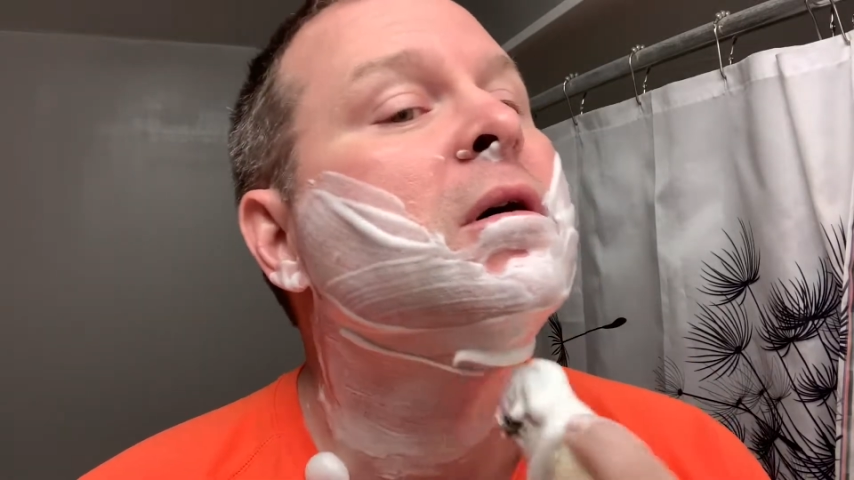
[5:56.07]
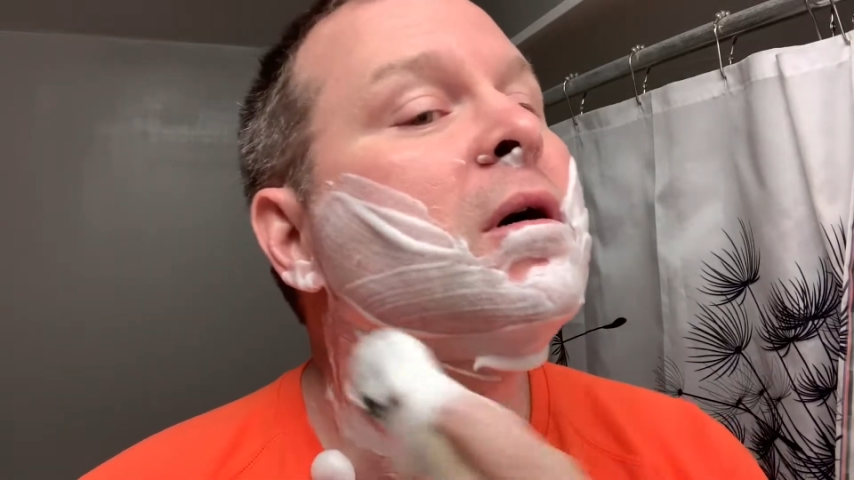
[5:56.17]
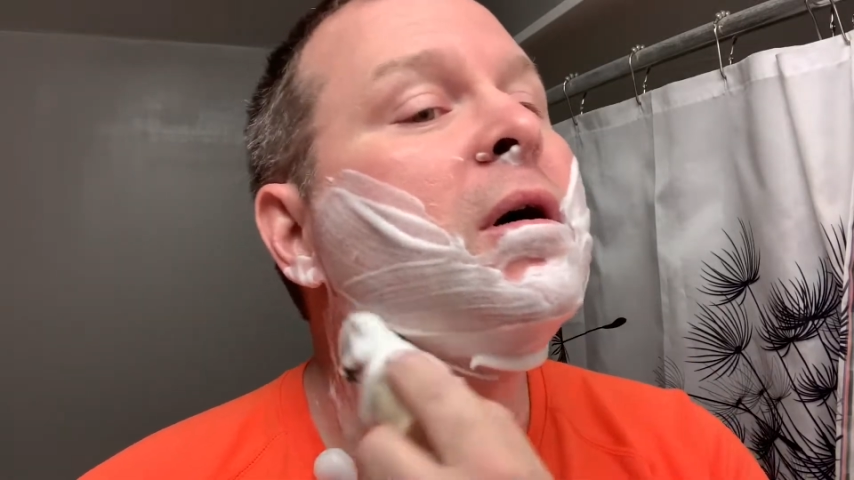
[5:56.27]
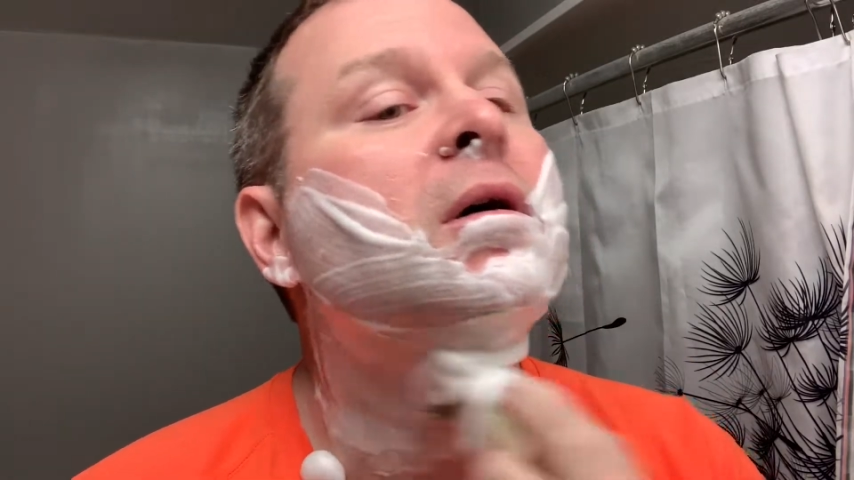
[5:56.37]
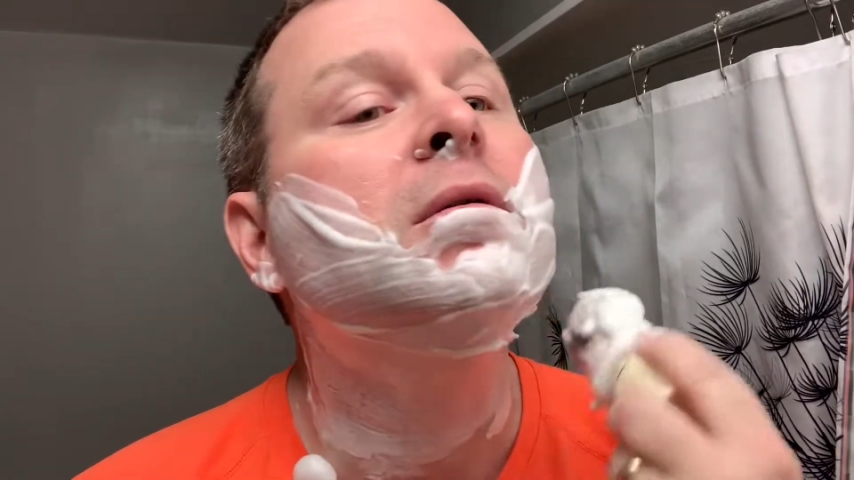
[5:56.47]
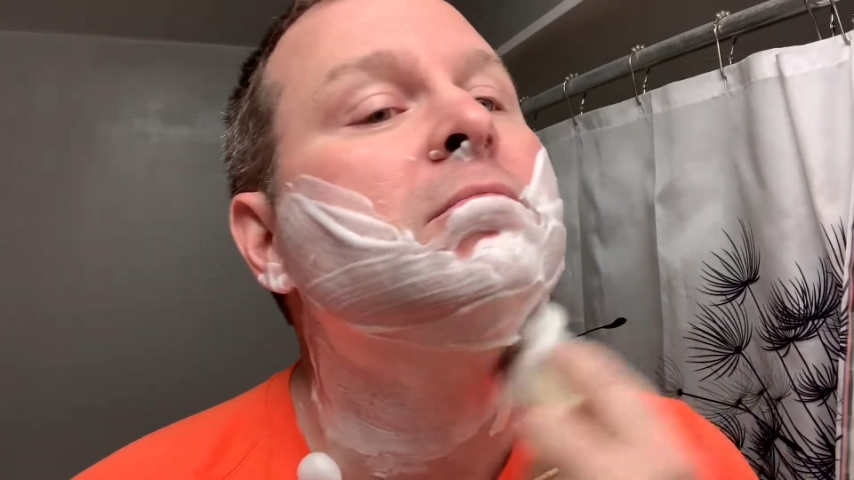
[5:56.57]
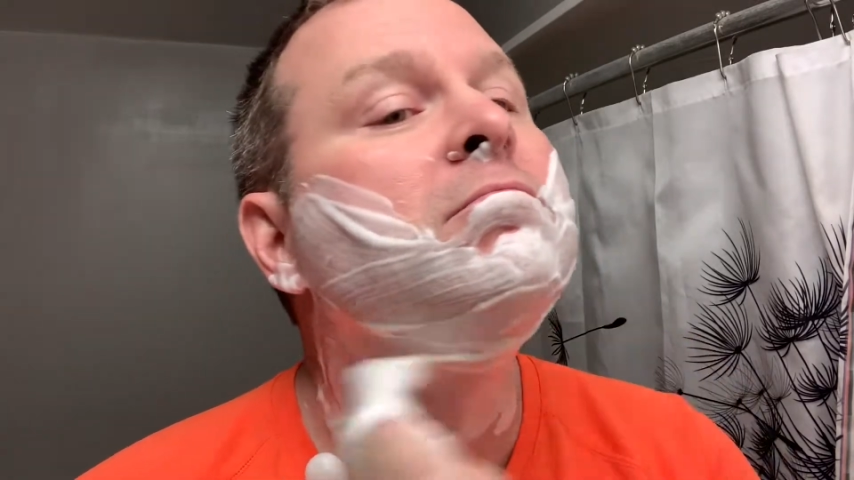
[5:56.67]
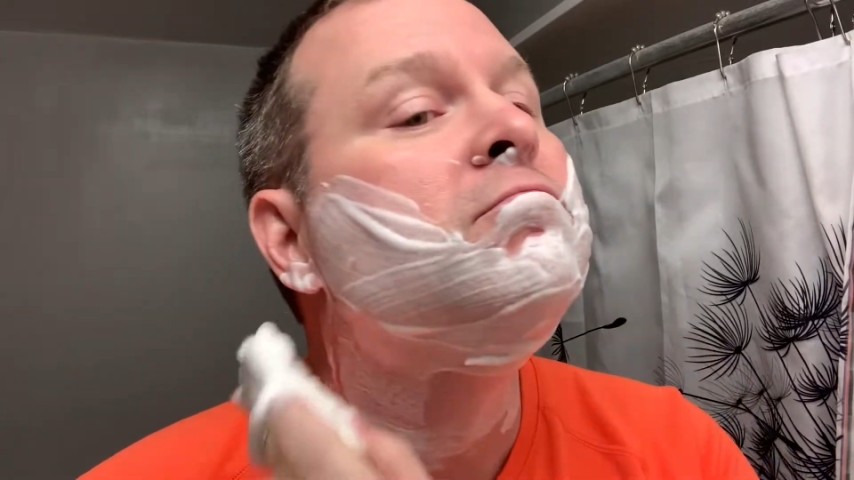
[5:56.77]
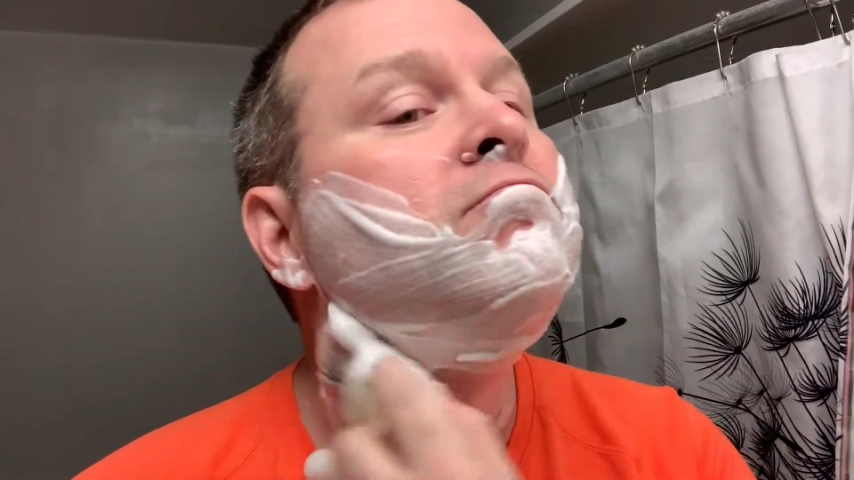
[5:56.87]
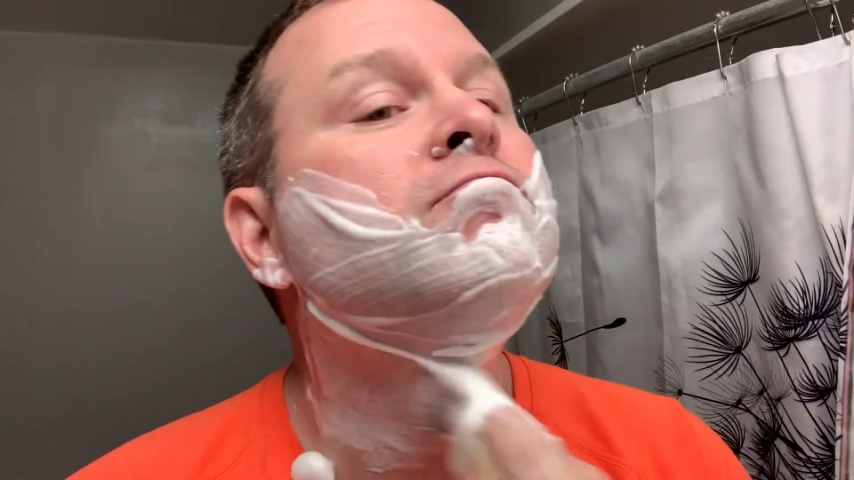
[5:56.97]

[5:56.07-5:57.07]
Um,